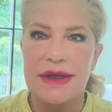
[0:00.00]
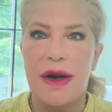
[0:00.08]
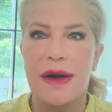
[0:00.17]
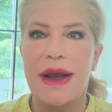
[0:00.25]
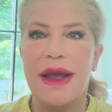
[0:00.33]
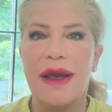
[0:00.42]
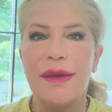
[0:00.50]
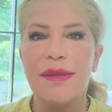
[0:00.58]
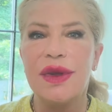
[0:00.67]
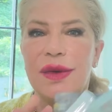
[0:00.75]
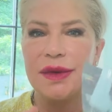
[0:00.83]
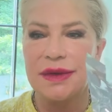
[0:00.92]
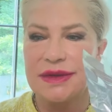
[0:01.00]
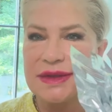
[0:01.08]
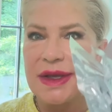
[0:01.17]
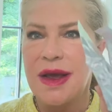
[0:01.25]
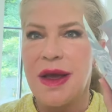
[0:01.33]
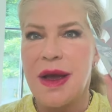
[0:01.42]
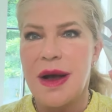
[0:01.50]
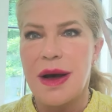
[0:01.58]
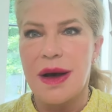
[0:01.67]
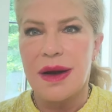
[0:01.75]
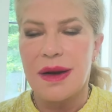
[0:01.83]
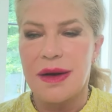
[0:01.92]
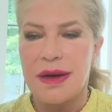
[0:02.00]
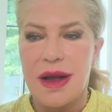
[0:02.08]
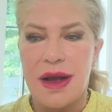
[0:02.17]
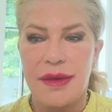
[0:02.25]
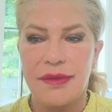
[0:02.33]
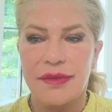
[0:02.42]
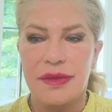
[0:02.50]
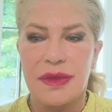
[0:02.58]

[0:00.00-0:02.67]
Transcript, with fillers: our ampules are, um,